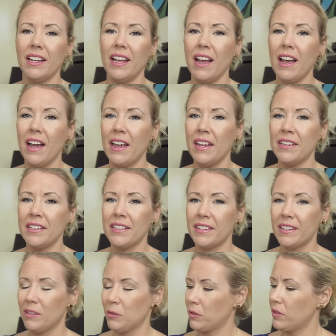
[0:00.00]
And
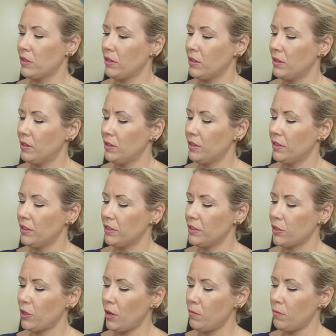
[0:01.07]
look, the
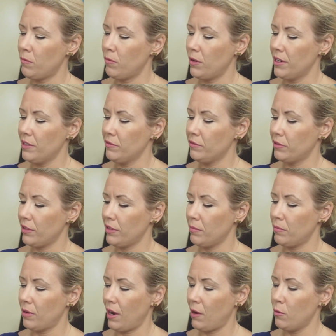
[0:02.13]
top one for the
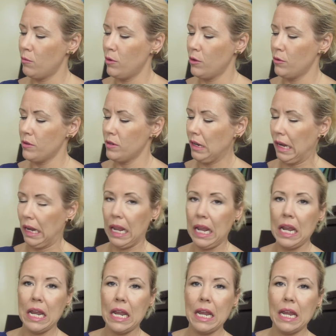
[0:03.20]
brow bone,
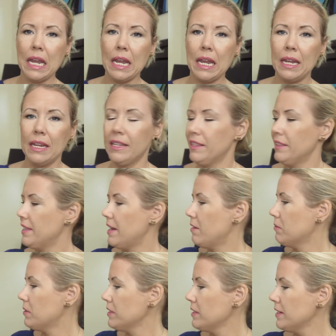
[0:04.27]

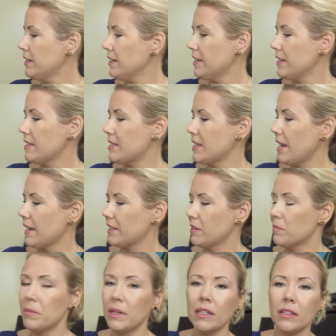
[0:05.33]
that one is like
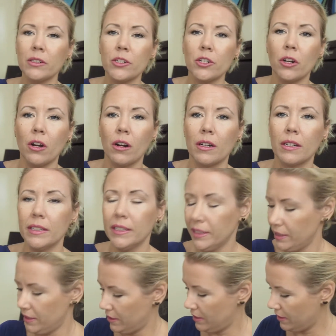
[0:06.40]
the milk
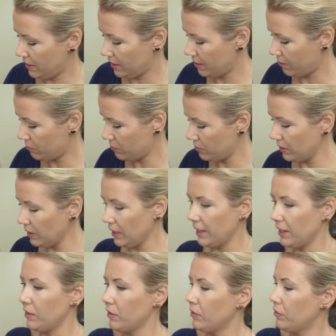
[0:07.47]
chocolate. They're
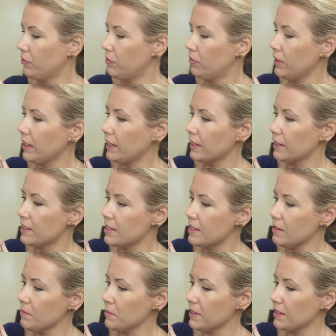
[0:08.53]
really freaking
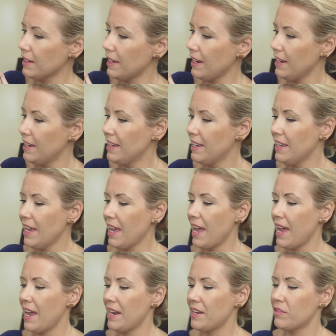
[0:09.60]
similar.
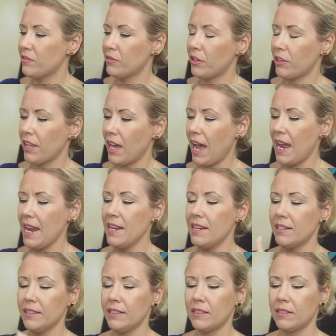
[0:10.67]
And for the
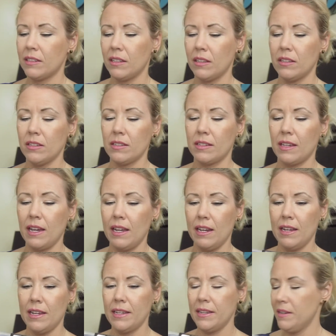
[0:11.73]
eyelid, this
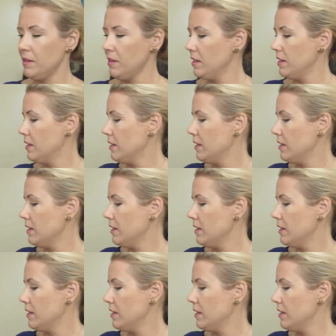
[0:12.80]
color here